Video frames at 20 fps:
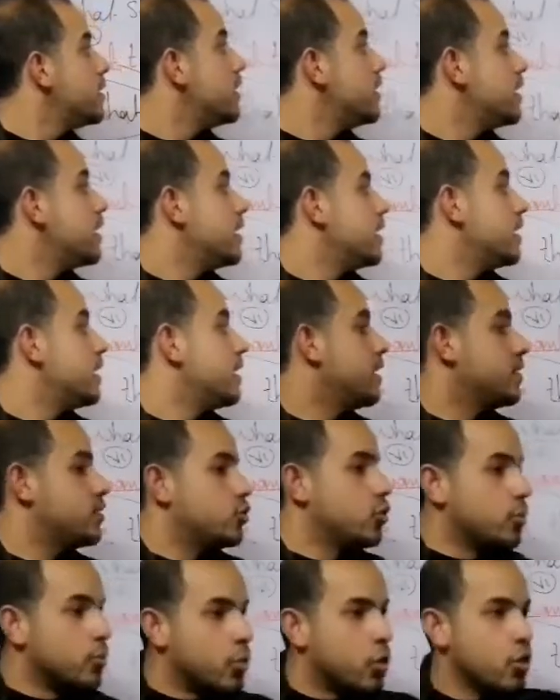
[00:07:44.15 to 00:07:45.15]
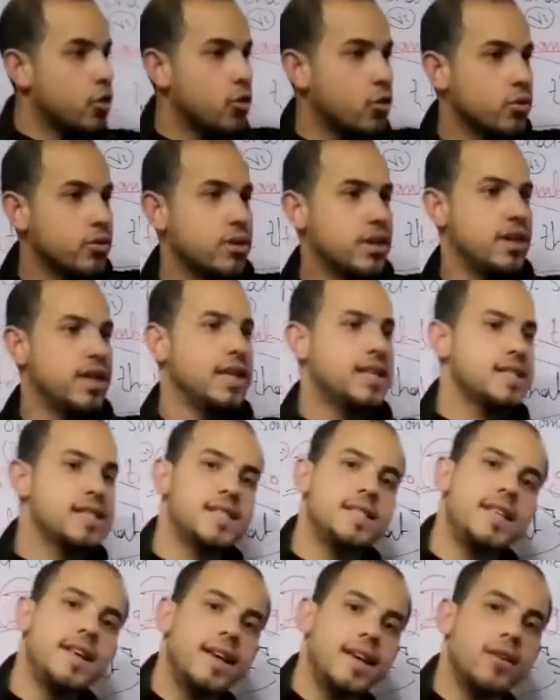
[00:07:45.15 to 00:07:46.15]
Tomorrow, the
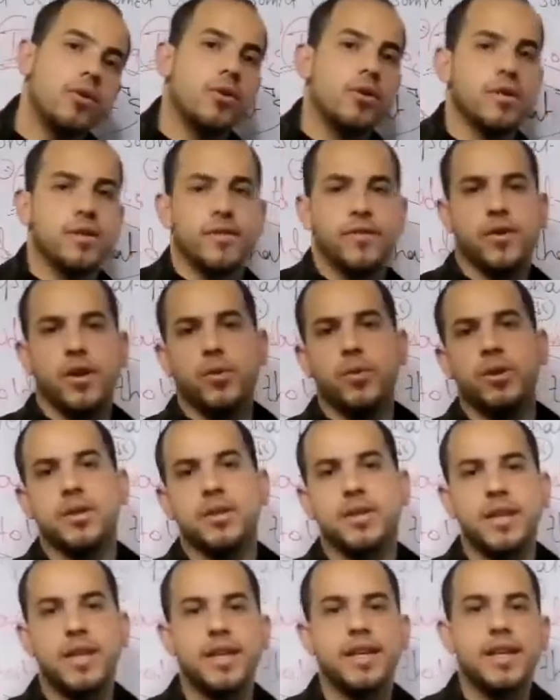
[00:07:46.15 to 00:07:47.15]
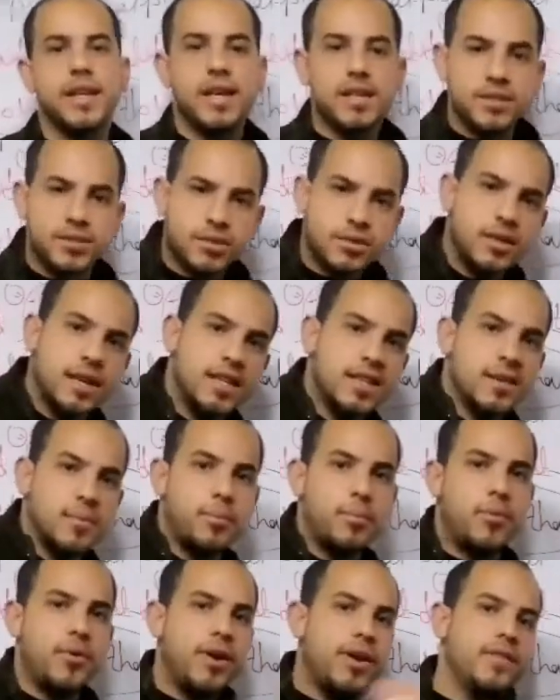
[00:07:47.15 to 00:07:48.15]
next day, or the following day, yesterday, the
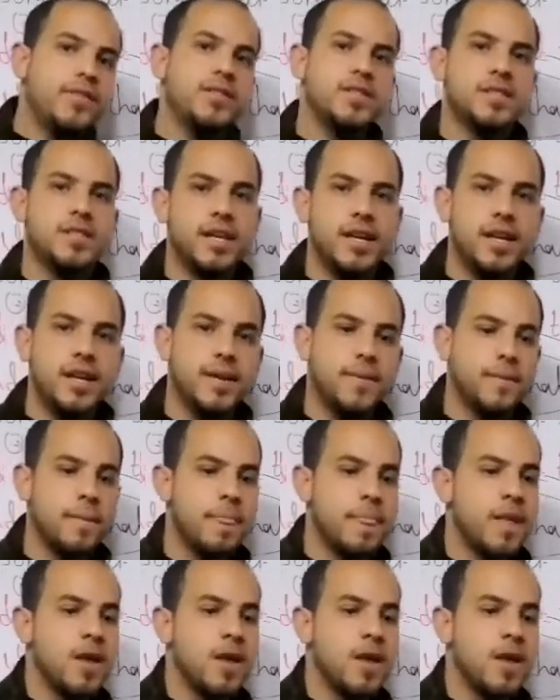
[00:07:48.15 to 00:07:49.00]
previous day,